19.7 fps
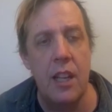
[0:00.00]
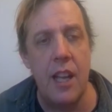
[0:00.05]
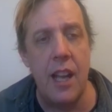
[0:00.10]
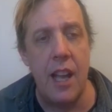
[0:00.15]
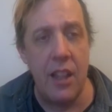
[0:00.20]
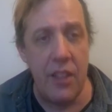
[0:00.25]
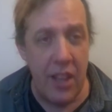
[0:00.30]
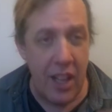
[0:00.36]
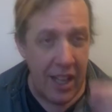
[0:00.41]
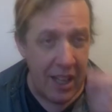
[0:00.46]

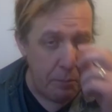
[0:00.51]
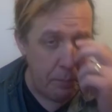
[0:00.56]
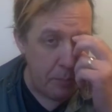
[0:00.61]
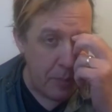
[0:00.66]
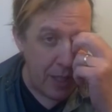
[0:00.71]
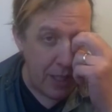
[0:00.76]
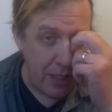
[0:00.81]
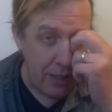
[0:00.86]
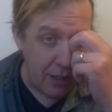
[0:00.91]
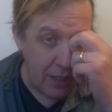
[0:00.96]
and then he,
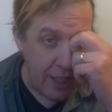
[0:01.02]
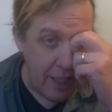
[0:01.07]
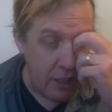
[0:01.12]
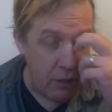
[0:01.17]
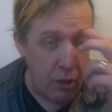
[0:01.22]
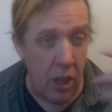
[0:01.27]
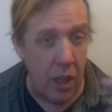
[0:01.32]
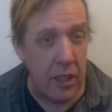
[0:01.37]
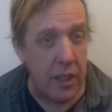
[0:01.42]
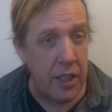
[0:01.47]
but
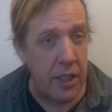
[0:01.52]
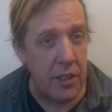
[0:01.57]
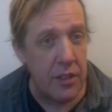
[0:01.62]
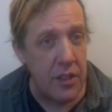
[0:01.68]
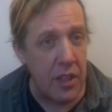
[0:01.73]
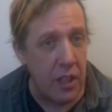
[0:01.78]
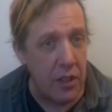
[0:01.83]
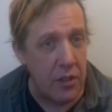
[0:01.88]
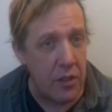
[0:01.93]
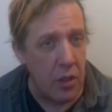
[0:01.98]
later on, he
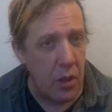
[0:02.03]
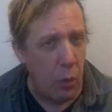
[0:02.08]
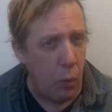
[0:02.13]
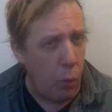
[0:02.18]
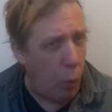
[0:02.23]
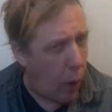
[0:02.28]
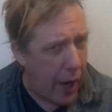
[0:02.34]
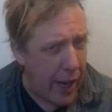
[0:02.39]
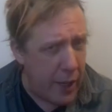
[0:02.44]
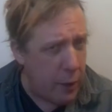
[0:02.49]
says,
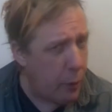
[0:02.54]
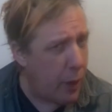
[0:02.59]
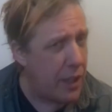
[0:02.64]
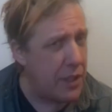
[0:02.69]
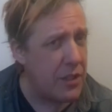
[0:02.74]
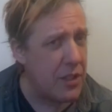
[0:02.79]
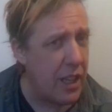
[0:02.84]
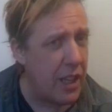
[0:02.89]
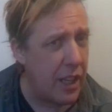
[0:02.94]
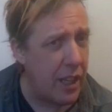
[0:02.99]
Why do I
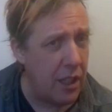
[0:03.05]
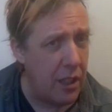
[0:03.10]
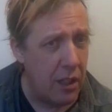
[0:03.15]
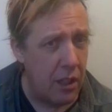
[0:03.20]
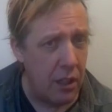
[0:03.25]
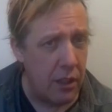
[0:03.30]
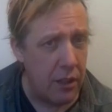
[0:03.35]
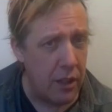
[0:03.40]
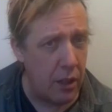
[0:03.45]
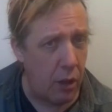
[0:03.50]
say
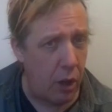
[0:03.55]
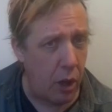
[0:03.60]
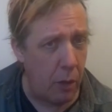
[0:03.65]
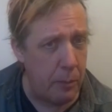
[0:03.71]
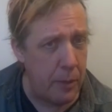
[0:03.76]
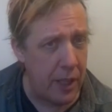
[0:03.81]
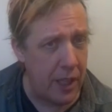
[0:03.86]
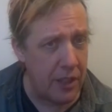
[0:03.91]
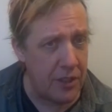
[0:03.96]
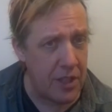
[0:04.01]
that all
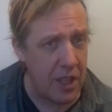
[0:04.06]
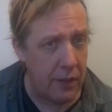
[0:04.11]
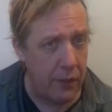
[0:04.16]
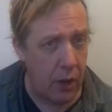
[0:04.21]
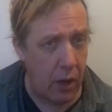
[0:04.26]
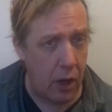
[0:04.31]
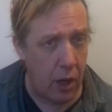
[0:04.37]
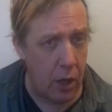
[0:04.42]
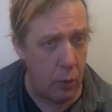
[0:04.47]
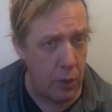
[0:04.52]
beings have a
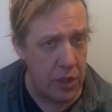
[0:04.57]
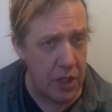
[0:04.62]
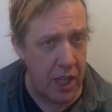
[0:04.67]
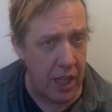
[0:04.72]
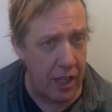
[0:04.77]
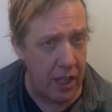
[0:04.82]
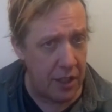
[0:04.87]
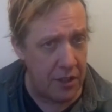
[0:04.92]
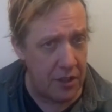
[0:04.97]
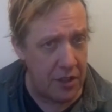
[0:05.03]
heart which
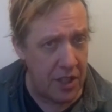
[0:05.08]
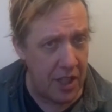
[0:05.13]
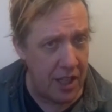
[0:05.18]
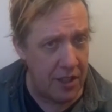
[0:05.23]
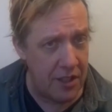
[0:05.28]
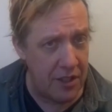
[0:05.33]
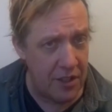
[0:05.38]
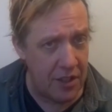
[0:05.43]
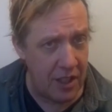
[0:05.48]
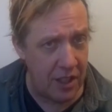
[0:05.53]
cannot
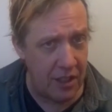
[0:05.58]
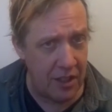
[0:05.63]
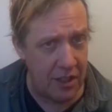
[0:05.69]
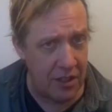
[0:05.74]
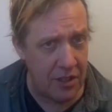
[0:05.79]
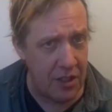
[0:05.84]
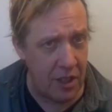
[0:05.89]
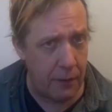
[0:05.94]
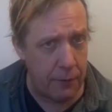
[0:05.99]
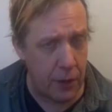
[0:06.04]
stand to see the
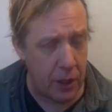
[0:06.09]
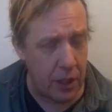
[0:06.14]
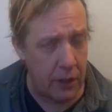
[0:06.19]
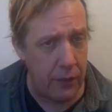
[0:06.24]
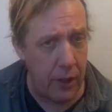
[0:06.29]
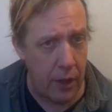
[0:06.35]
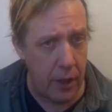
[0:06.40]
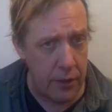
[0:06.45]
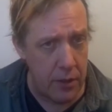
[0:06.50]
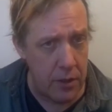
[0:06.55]
suffering of
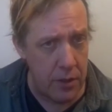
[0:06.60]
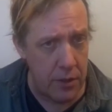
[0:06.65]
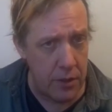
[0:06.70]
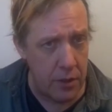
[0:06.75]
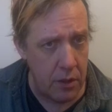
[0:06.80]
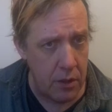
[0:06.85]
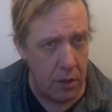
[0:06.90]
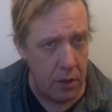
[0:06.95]
others?